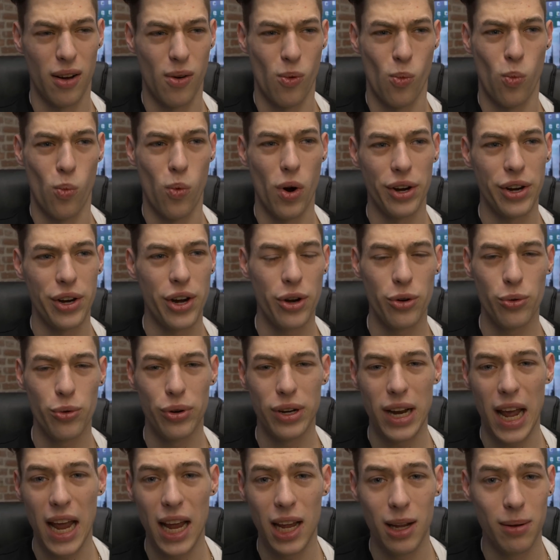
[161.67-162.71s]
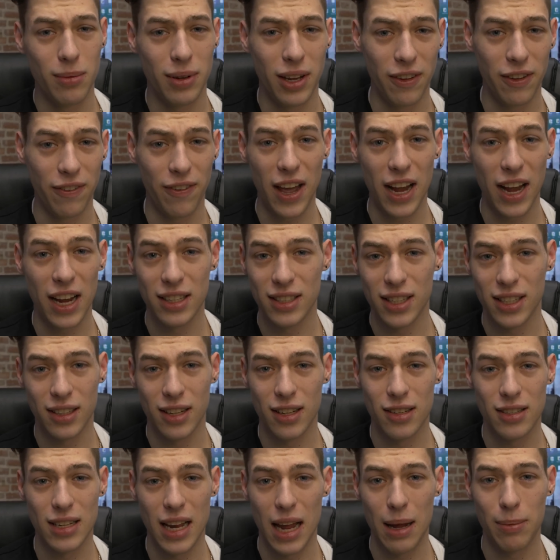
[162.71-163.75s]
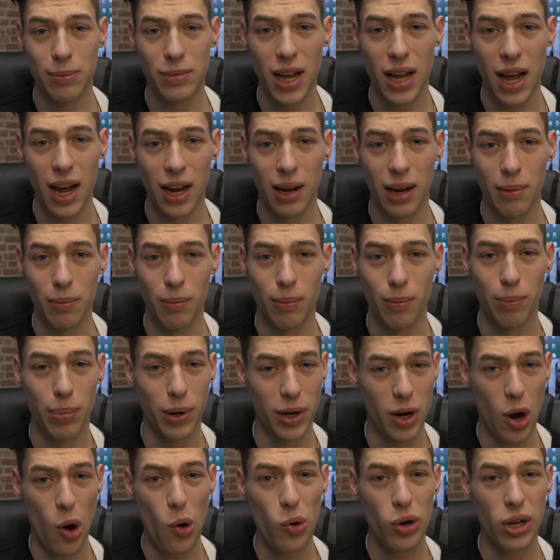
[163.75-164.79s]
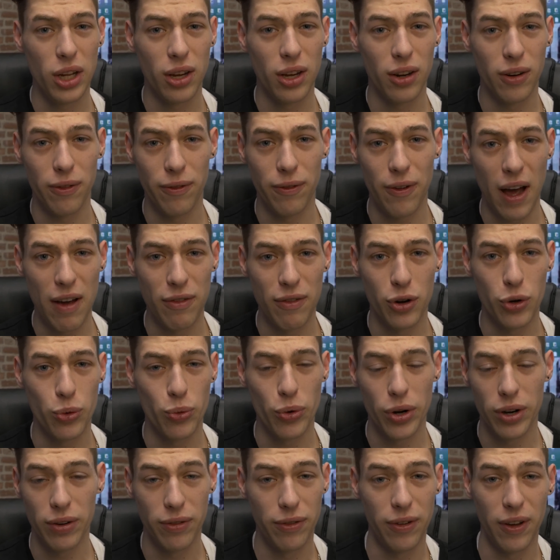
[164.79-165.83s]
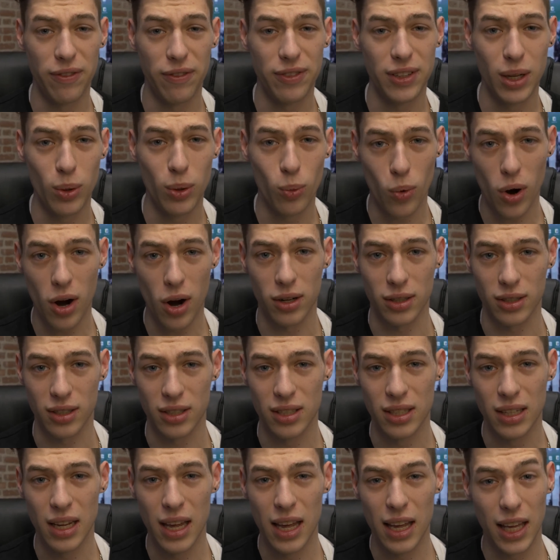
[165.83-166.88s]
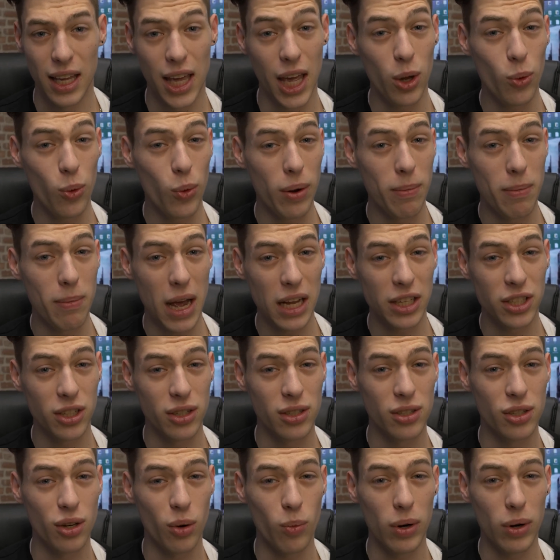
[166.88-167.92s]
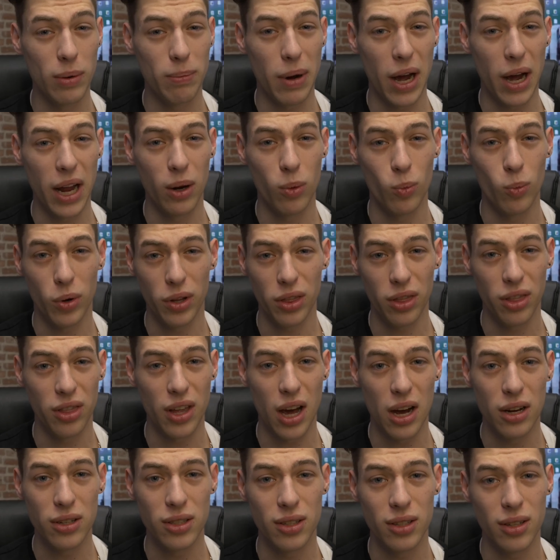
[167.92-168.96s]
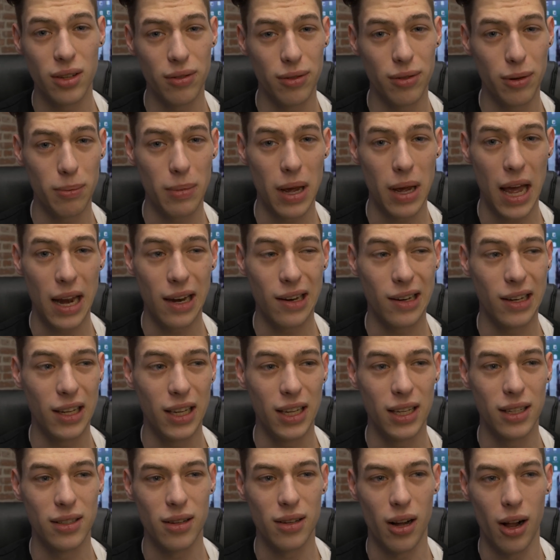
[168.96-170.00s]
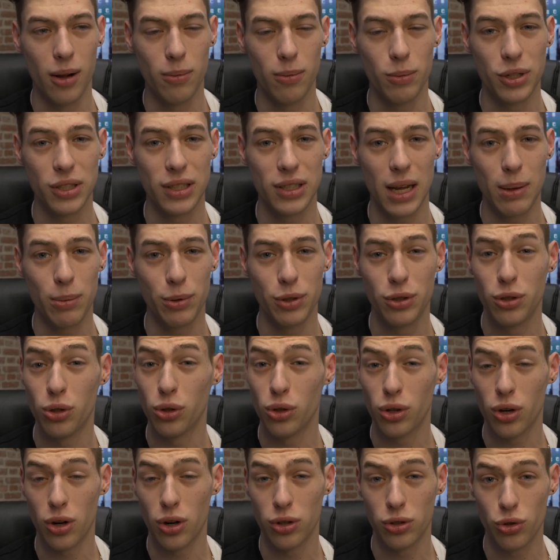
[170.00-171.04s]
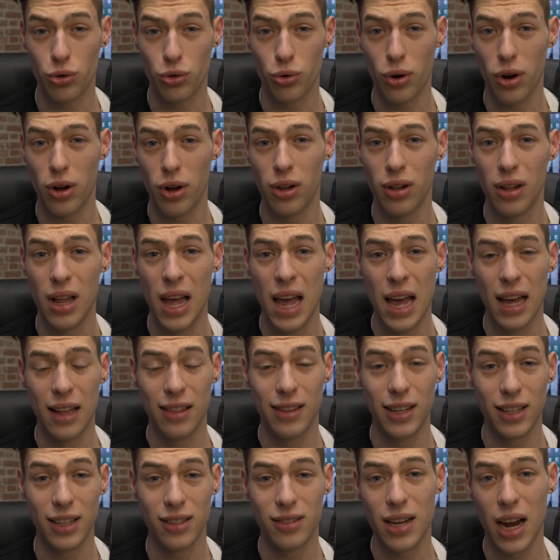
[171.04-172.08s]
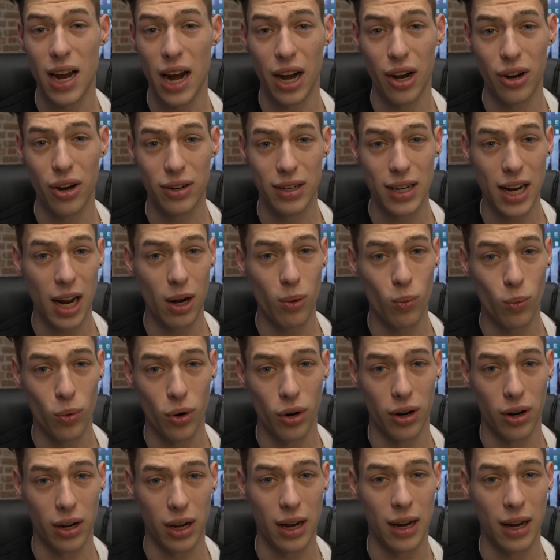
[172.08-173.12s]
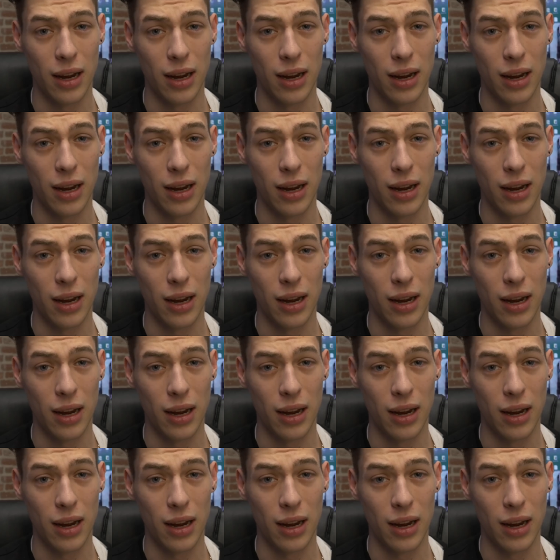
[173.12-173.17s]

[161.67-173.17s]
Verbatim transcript: 100 AMD Vegas at the same time, but only on 550 watts. Can you imagine someone buying 1,000 of them and he's almost able to control the entire network?